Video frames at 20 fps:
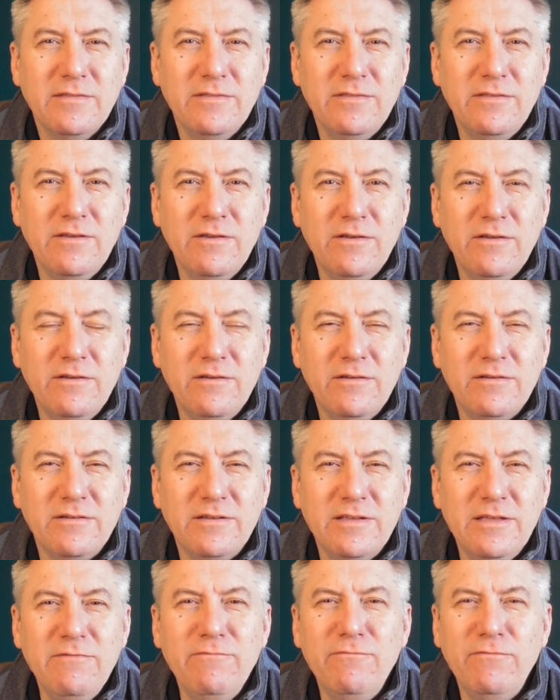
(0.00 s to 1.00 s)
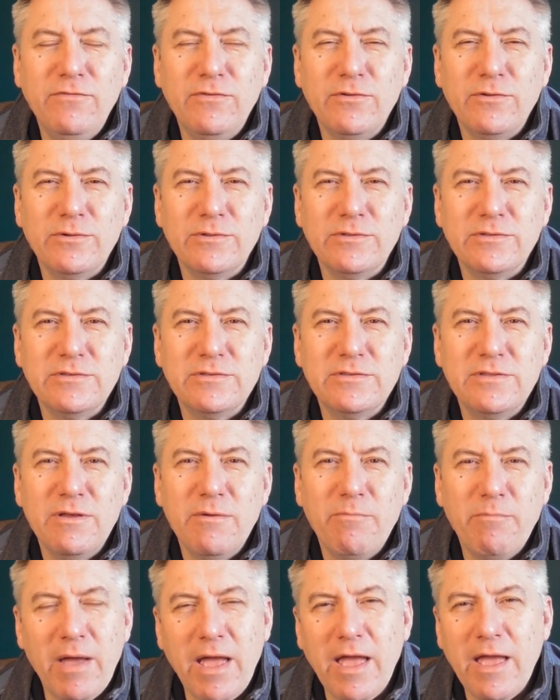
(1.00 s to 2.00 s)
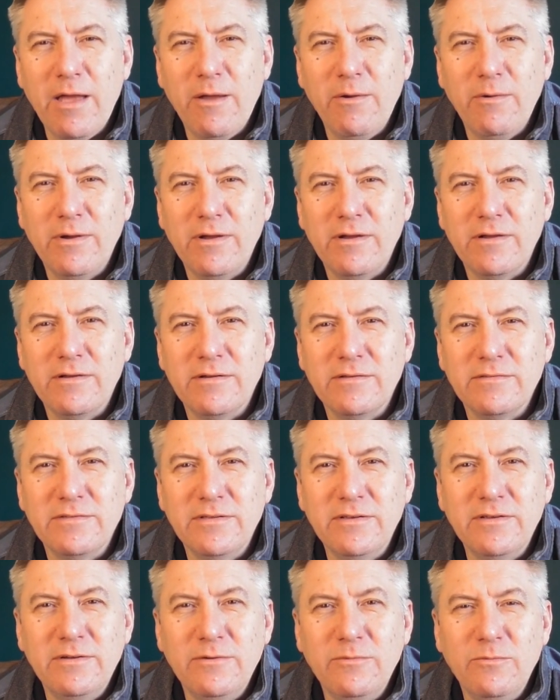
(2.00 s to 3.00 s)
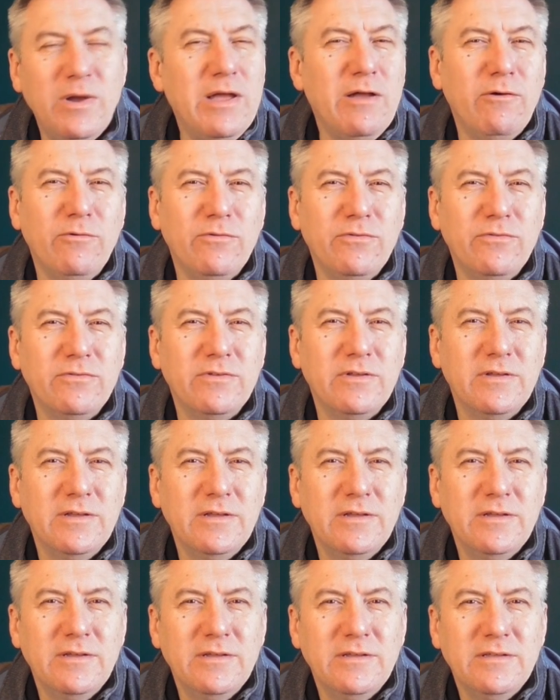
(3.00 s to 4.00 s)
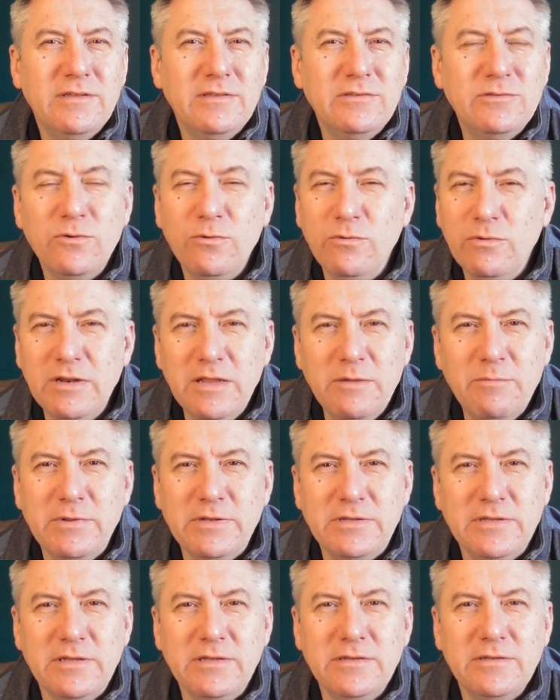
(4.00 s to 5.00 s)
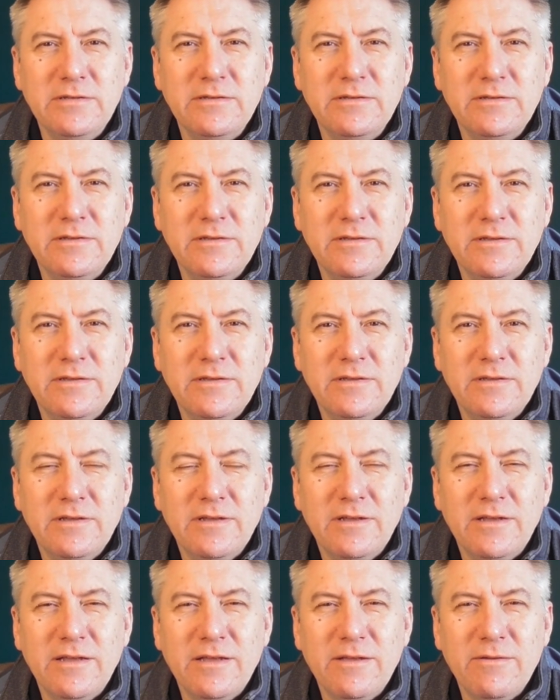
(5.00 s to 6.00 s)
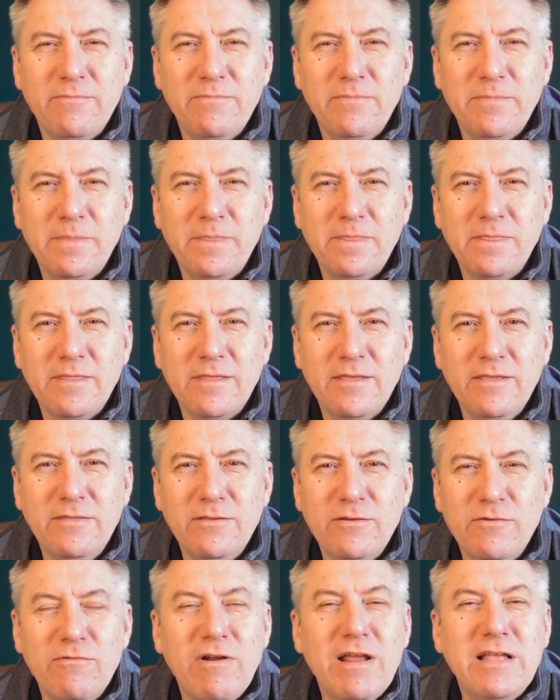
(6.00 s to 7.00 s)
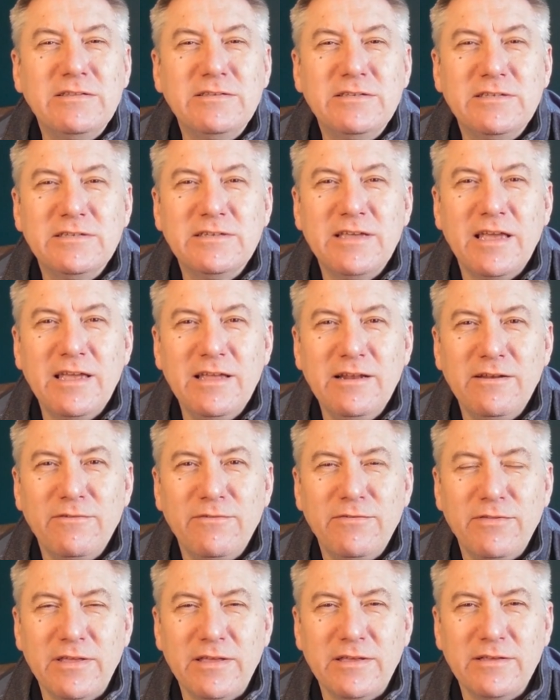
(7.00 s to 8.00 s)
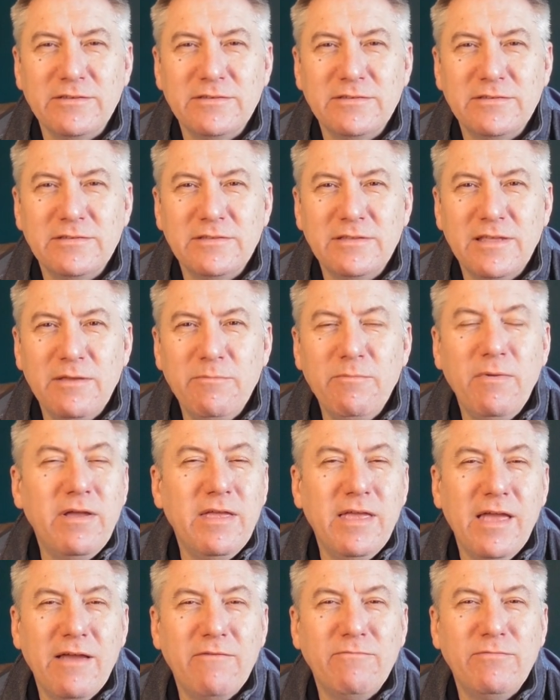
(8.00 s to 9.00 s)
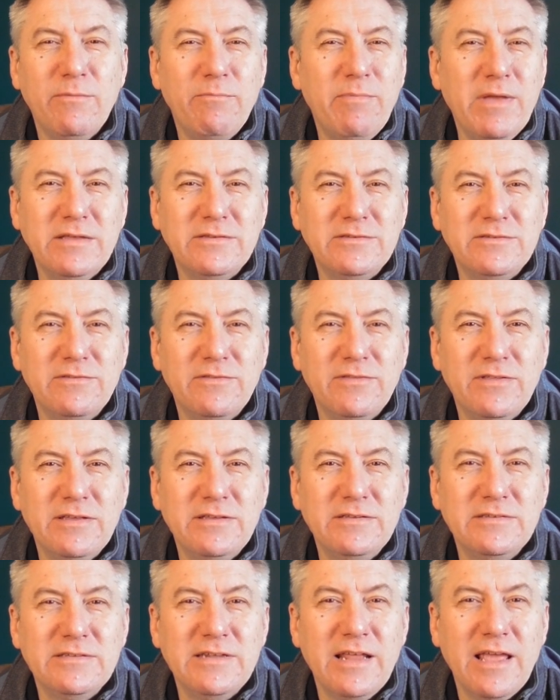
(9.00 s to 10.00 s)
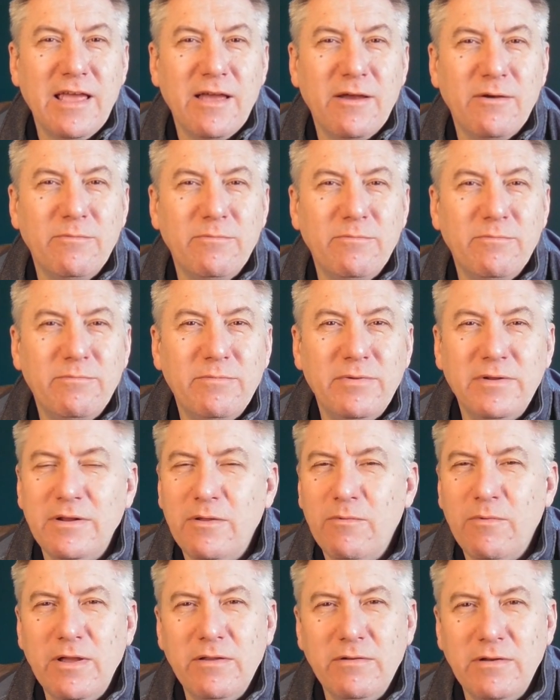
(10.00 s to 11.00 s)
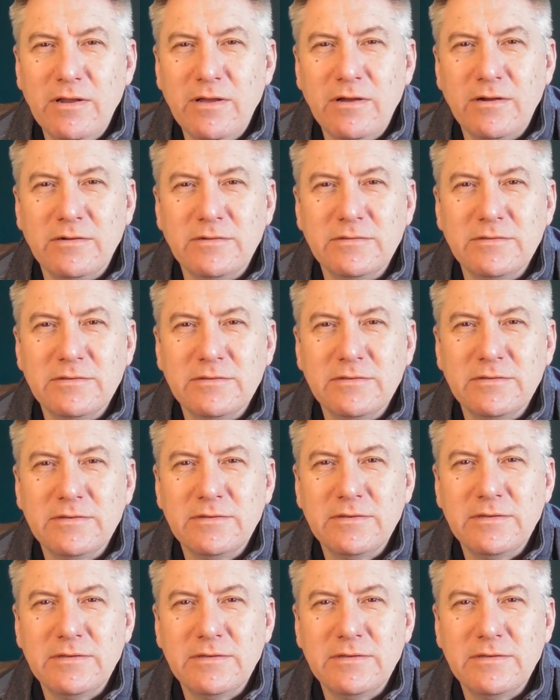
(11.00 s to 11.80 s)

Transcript: Their influence, their power, their wealth, it's all limited. In the grand scale of things, they may have the best of things now, but it won't last.